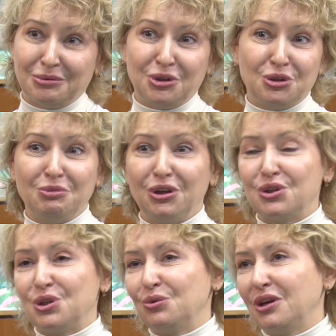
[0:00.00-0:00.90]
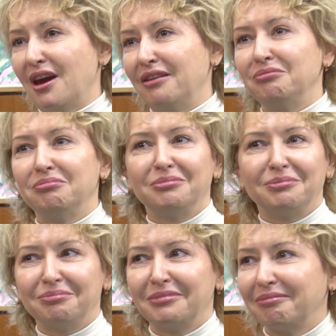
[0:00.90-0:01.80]
which means you can
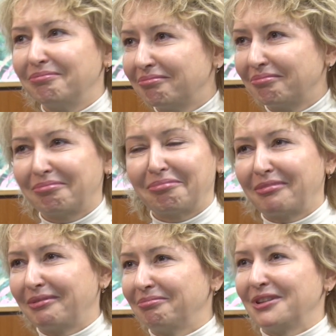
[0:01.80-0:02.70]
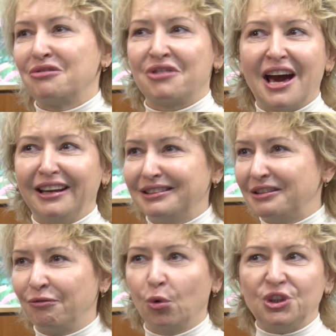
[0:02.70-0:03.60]
write
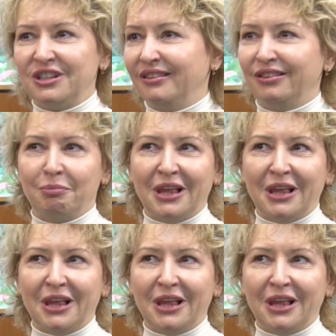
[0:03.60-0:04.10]
the 14th